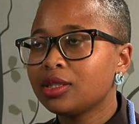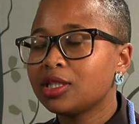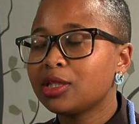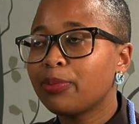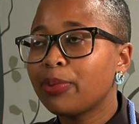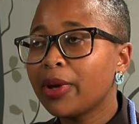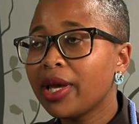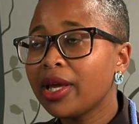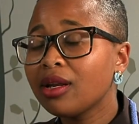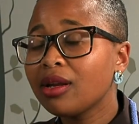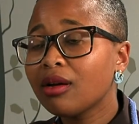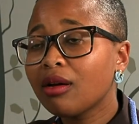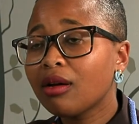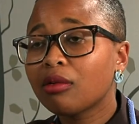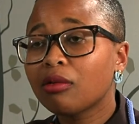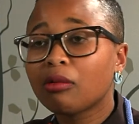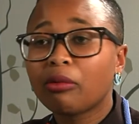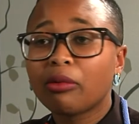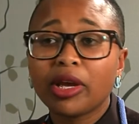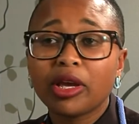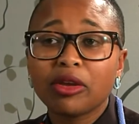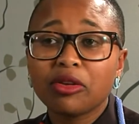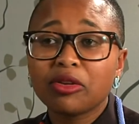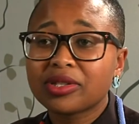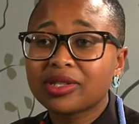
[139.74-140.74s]
Depending on
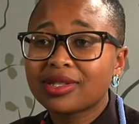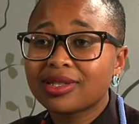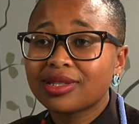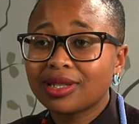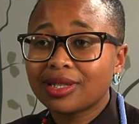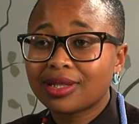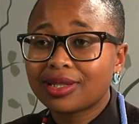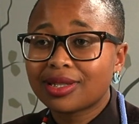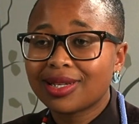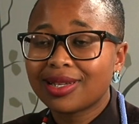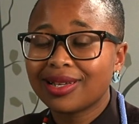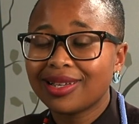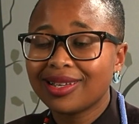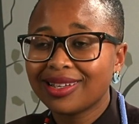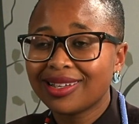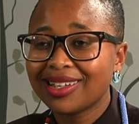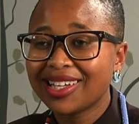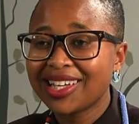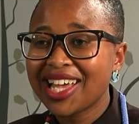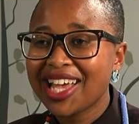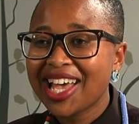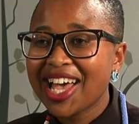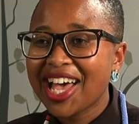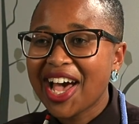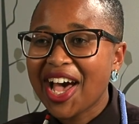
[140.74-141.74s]
where you sit
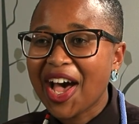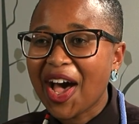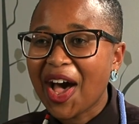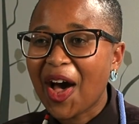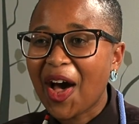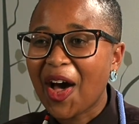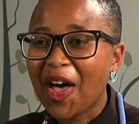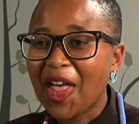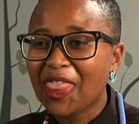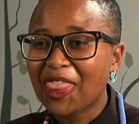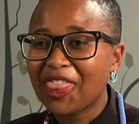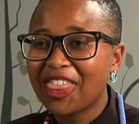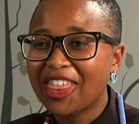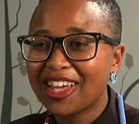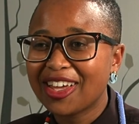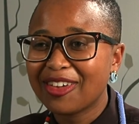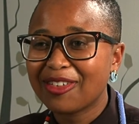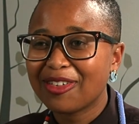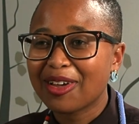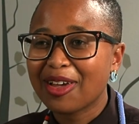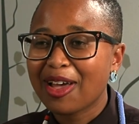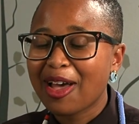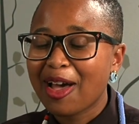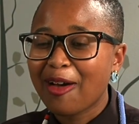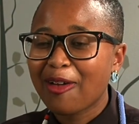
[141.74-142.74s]
on
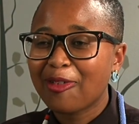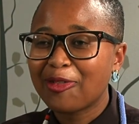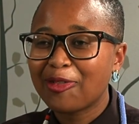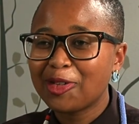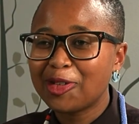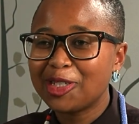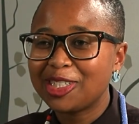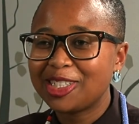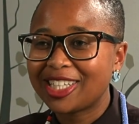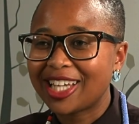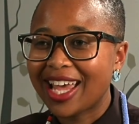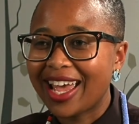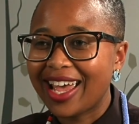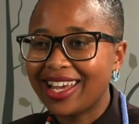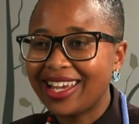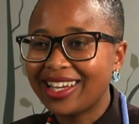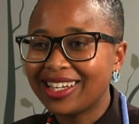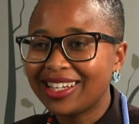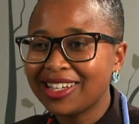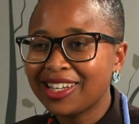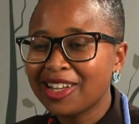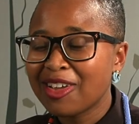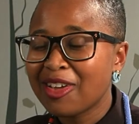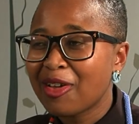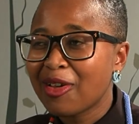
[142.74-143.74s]
the food
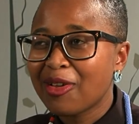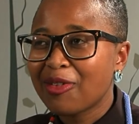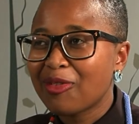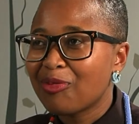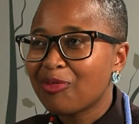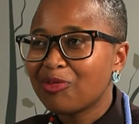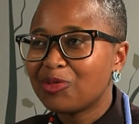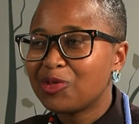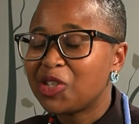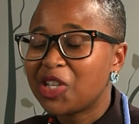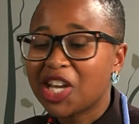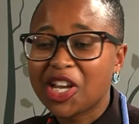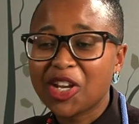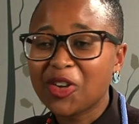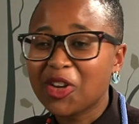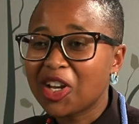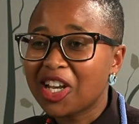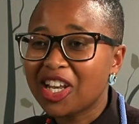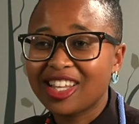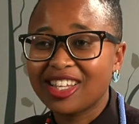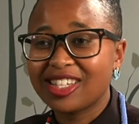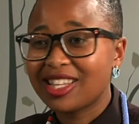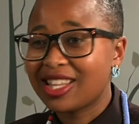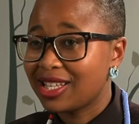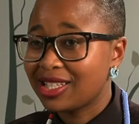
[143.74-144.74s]
chain,
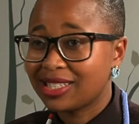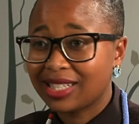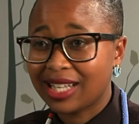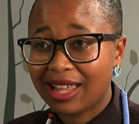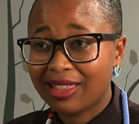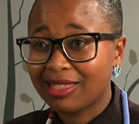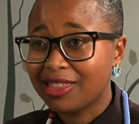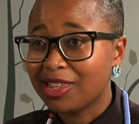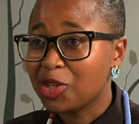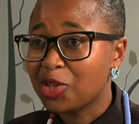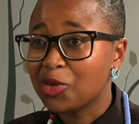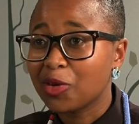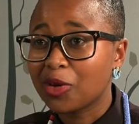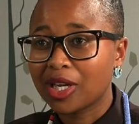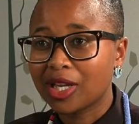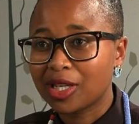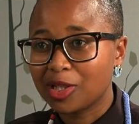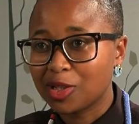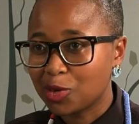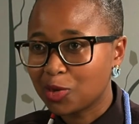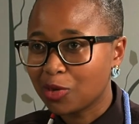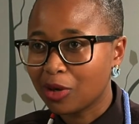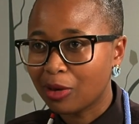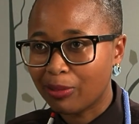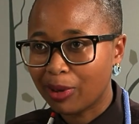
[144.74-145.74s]
generally there's nothing you can
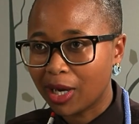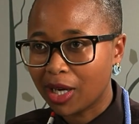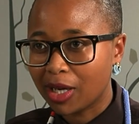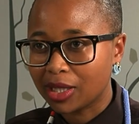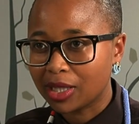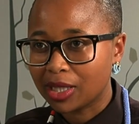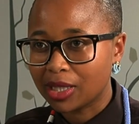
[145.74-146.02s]
do about